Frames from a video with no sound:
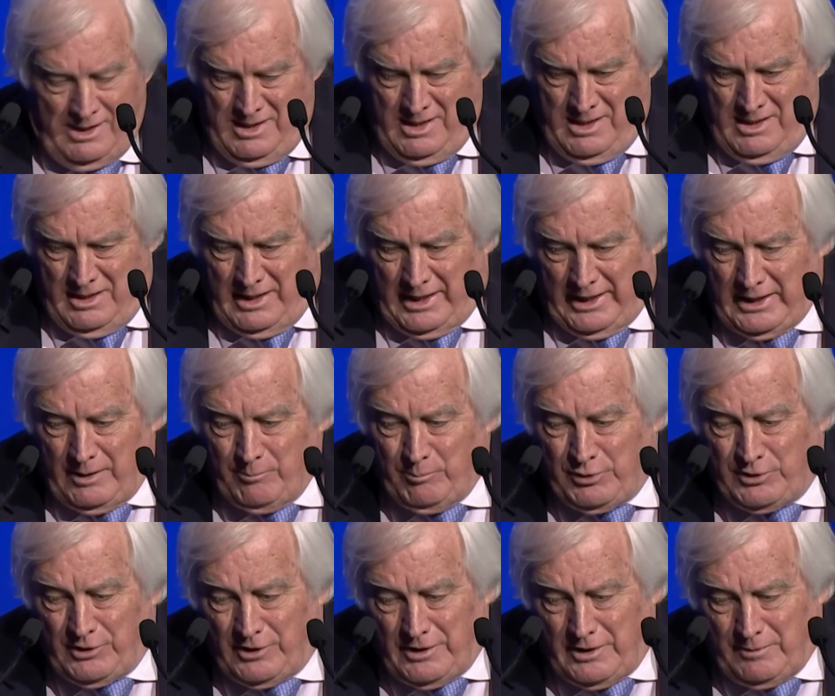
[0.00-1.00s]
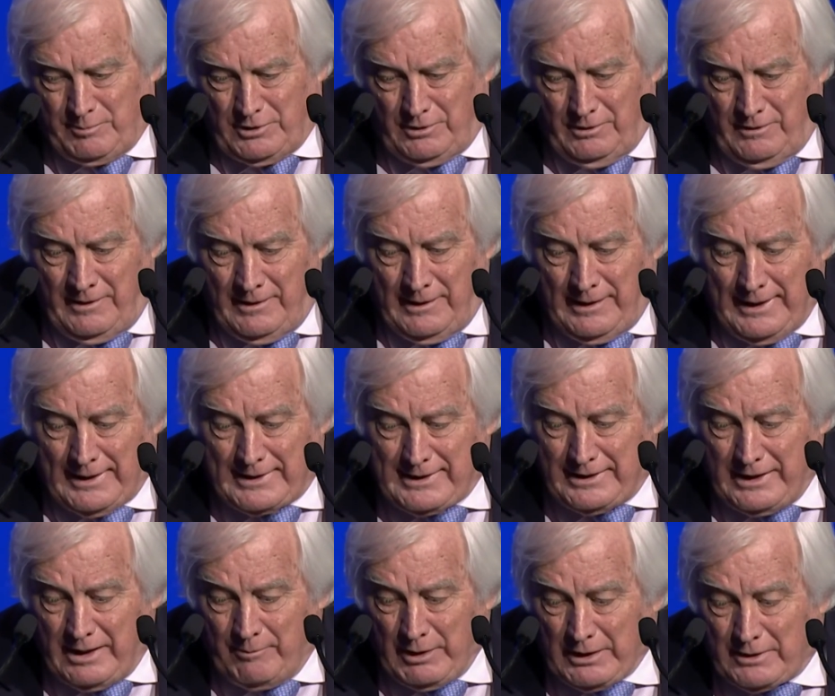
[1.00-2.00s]
unemployable
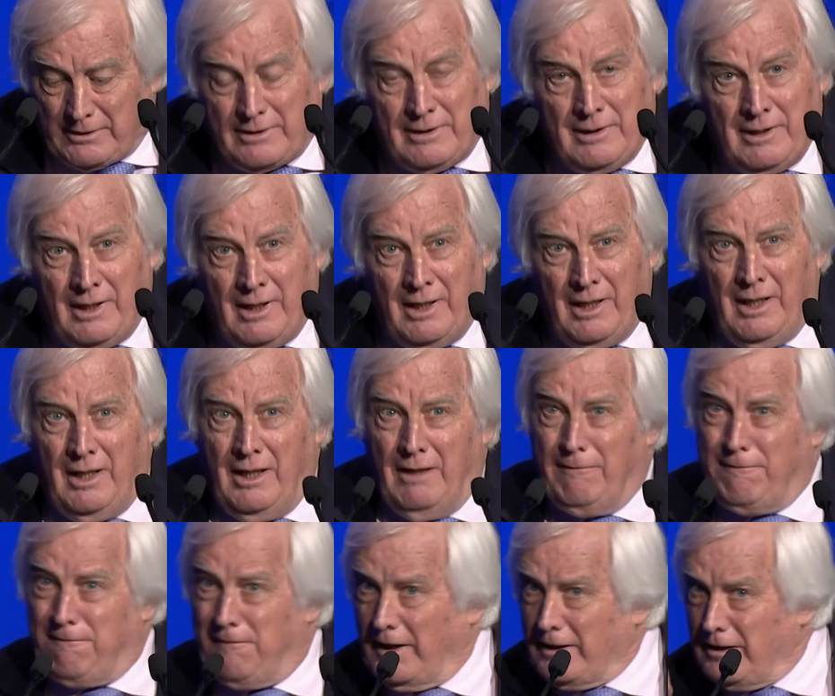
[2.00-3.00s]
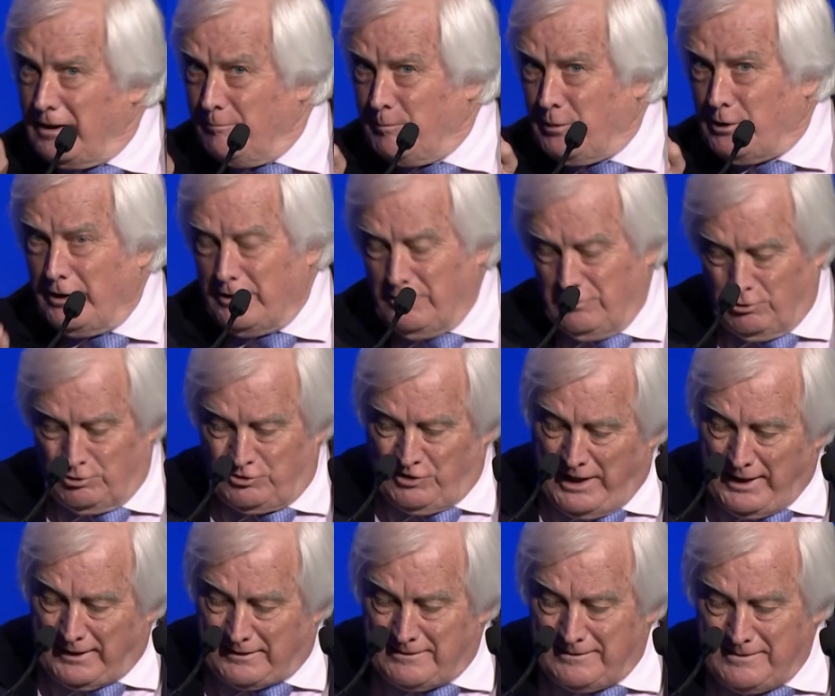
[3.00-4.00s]
academics funded by your
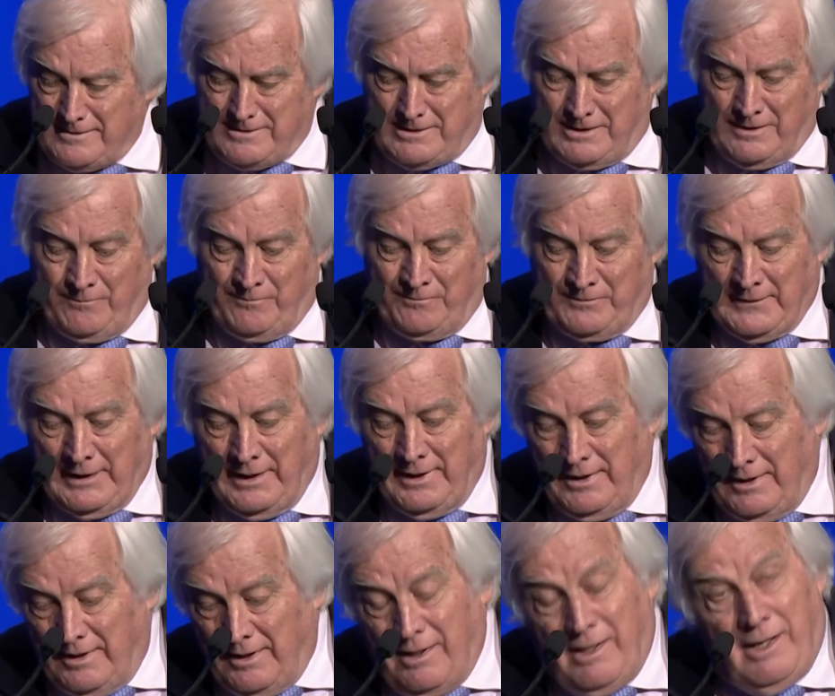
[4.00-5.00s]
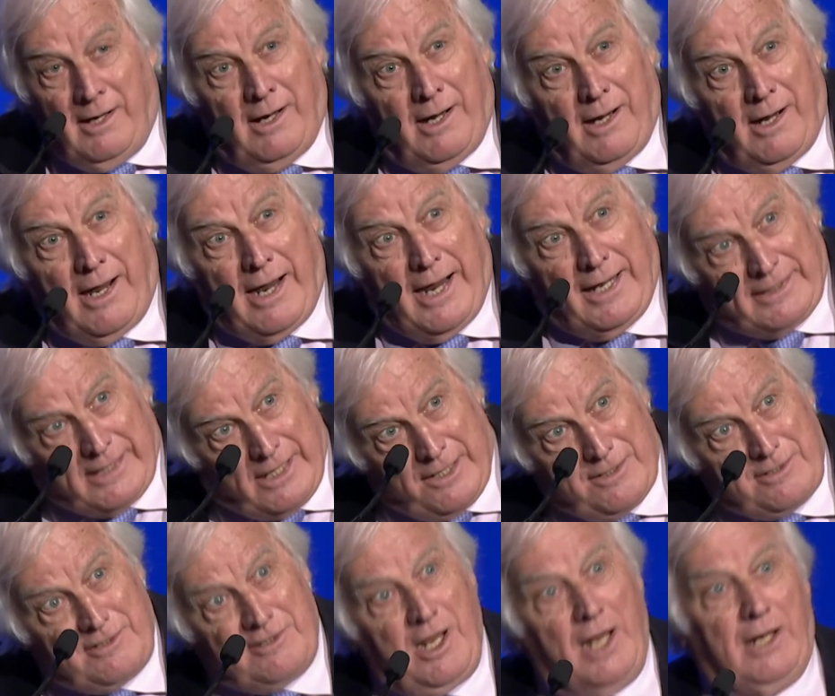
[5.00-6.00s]
taxes, and
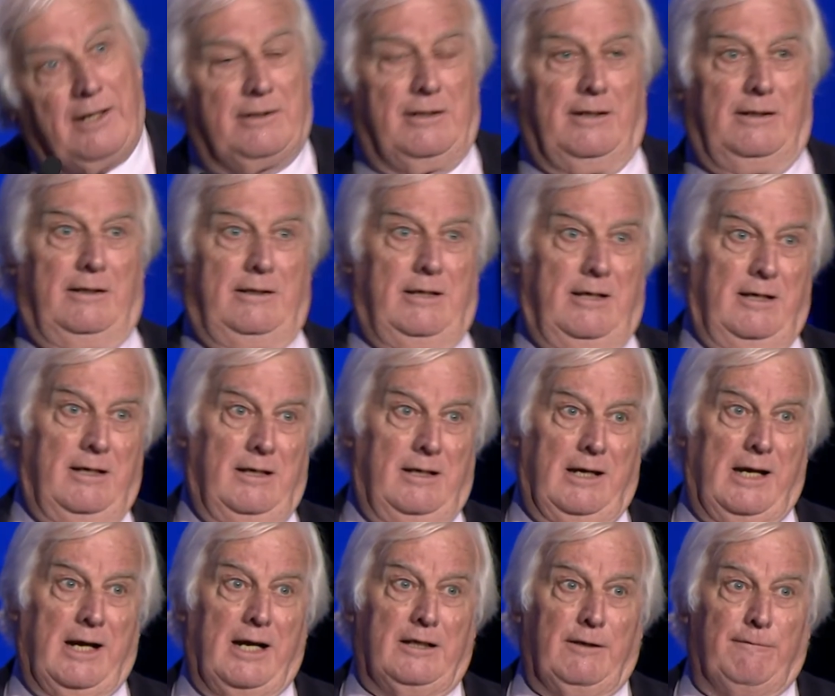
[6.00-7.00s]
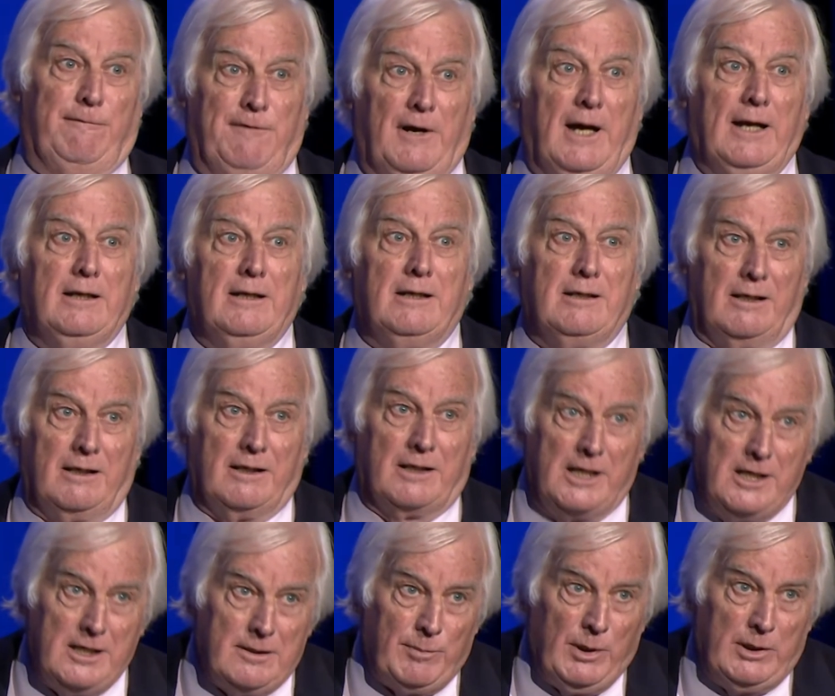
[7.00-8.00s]
those taxes are to fund
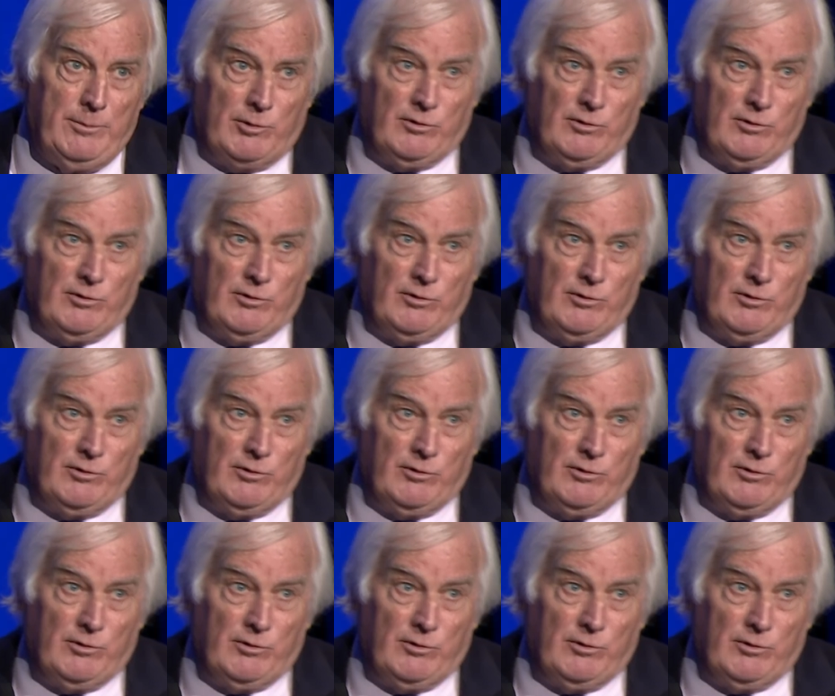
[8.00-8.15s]
these people's